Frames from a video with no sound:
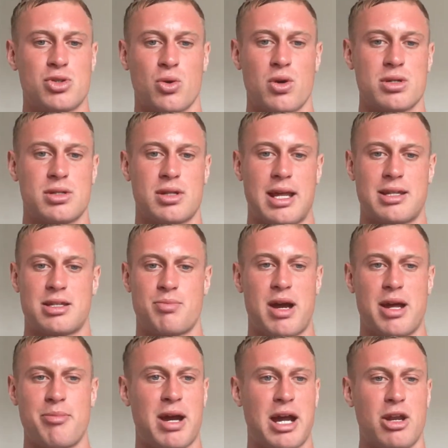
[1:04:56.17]
That's by
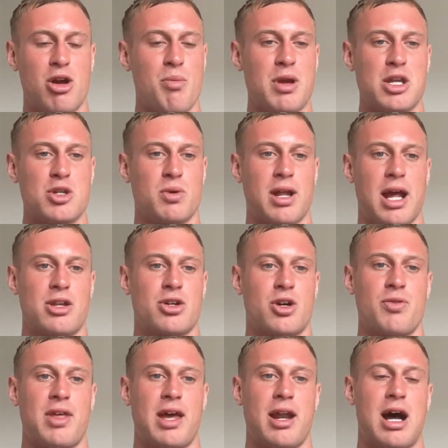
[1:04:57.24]
no means would I turn that
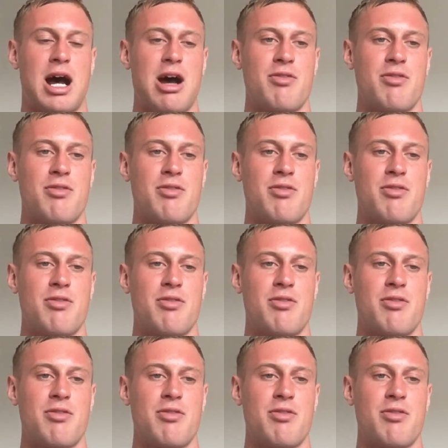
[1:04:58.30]
off.